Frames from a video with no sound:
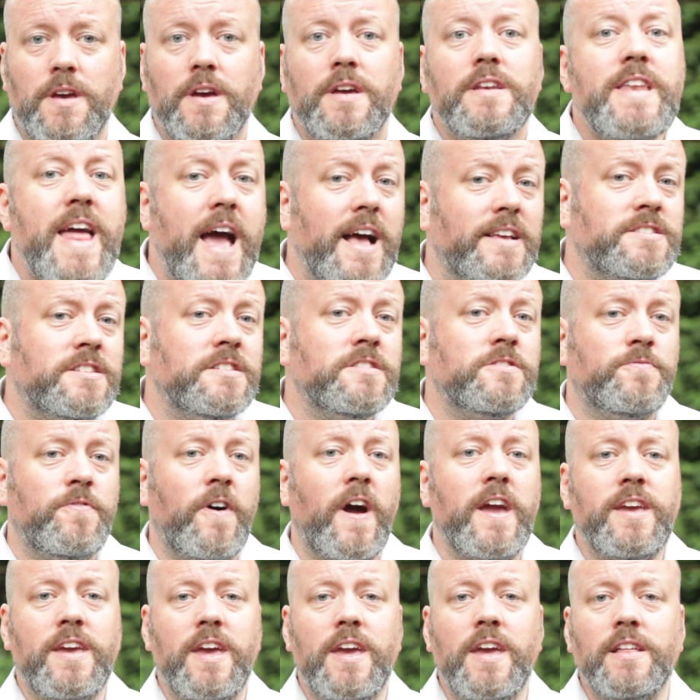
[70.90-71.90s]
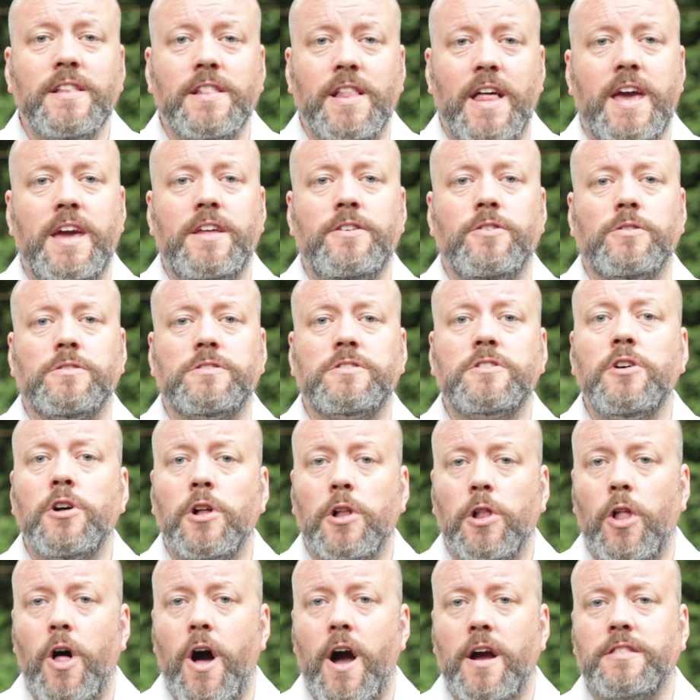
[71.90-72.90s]
NASA's Viking landers
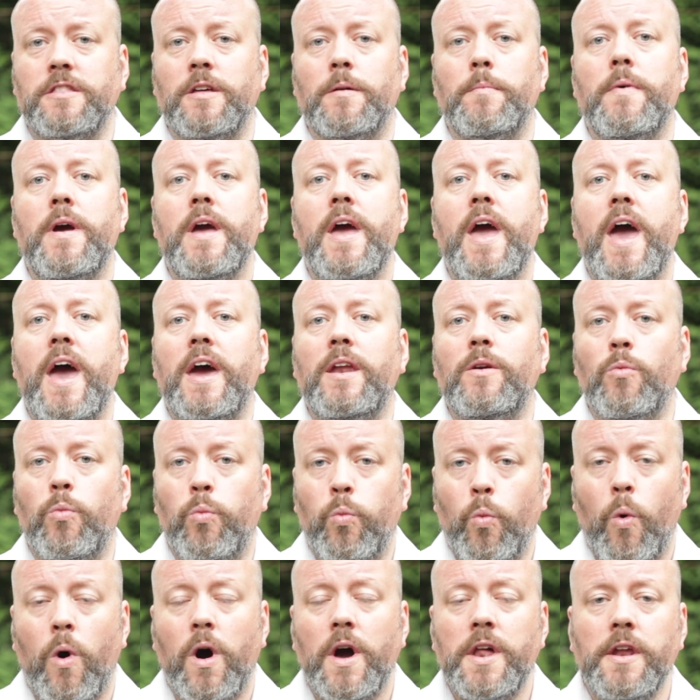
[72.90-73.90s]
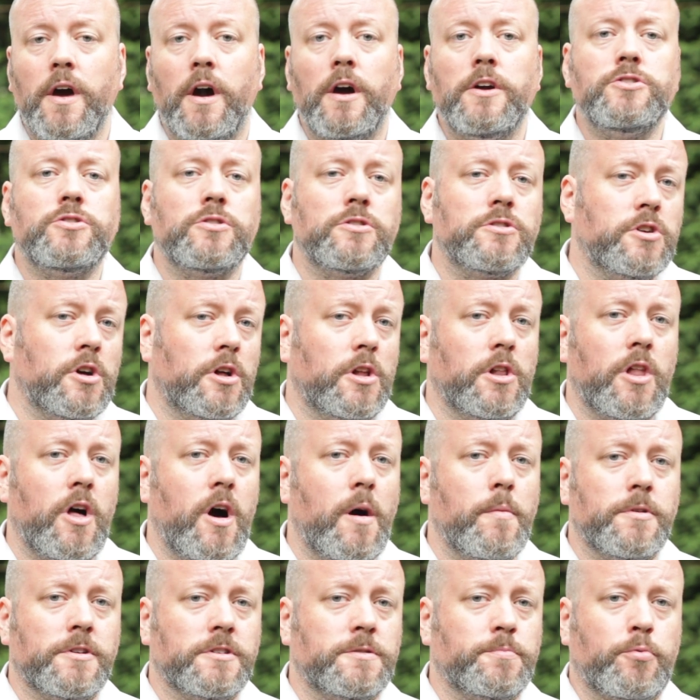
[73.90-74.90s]
clocked them at 100
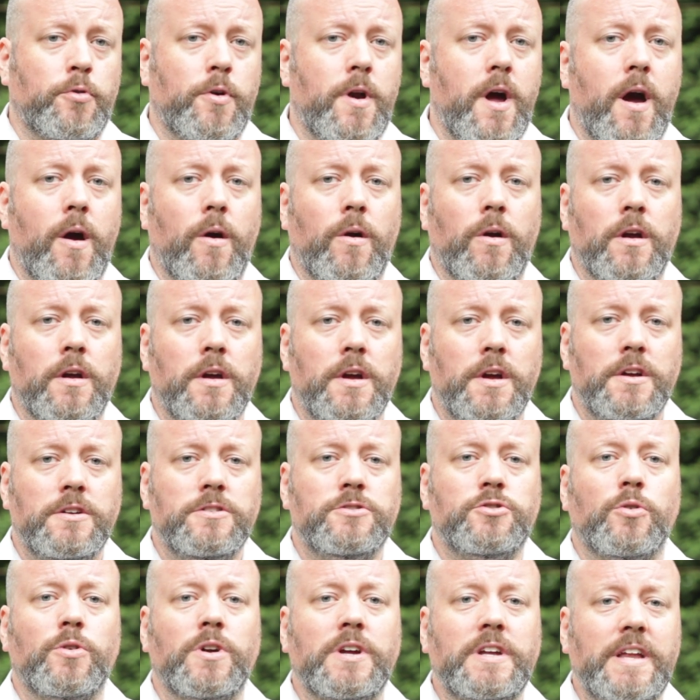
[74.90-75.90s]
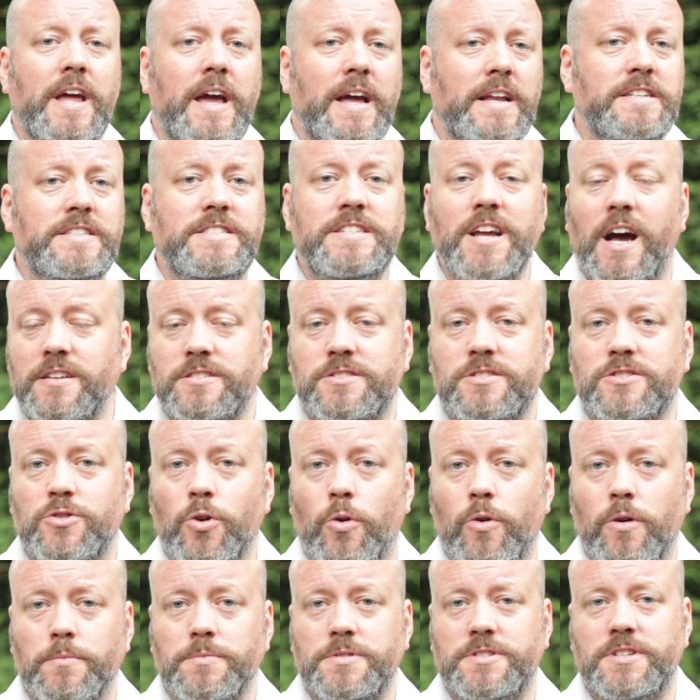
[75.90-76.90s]
kilometers per hour during dust
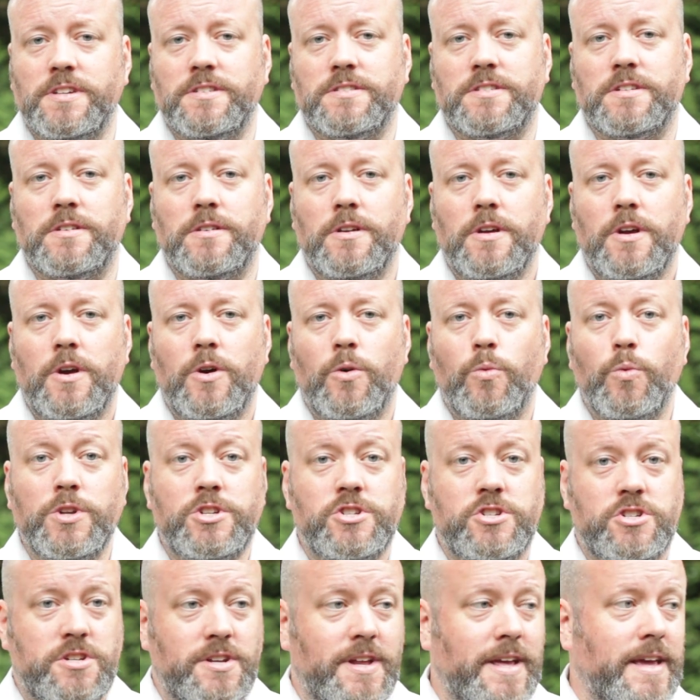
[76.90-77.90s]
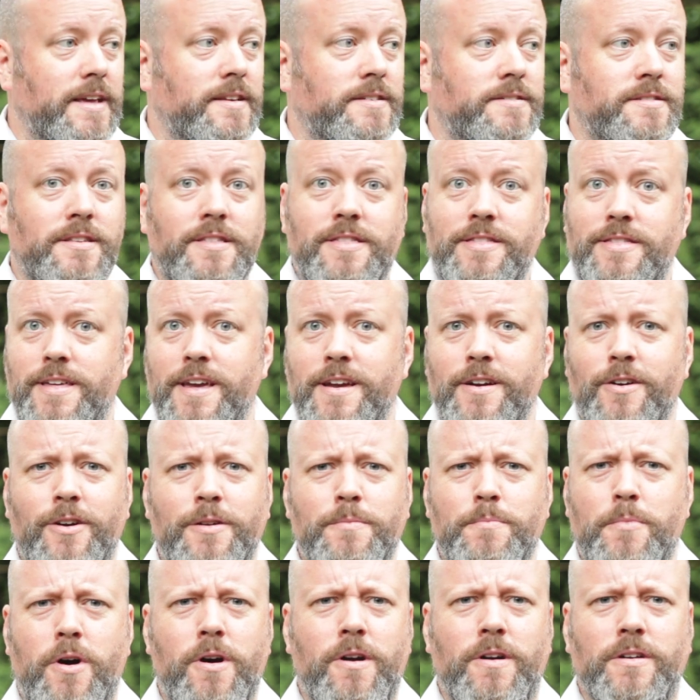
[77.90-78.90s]
storm season, which is a thing
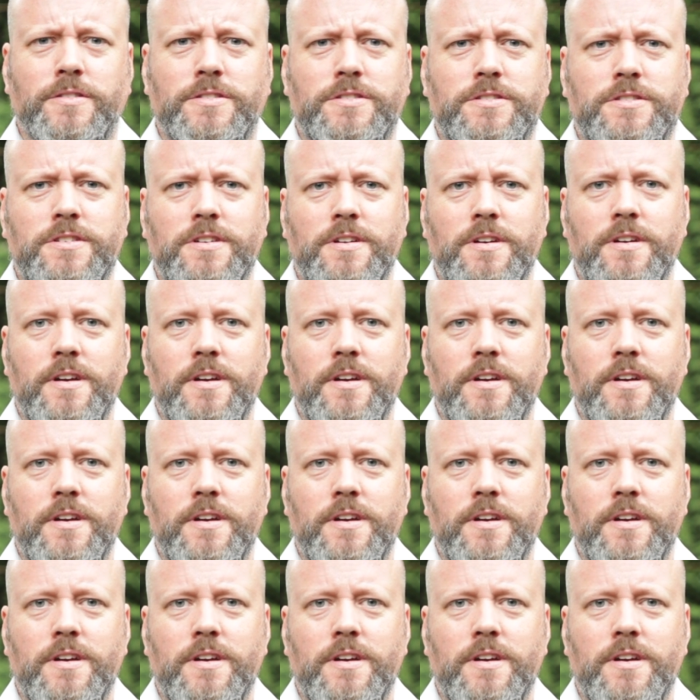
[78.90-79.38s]
on Mars.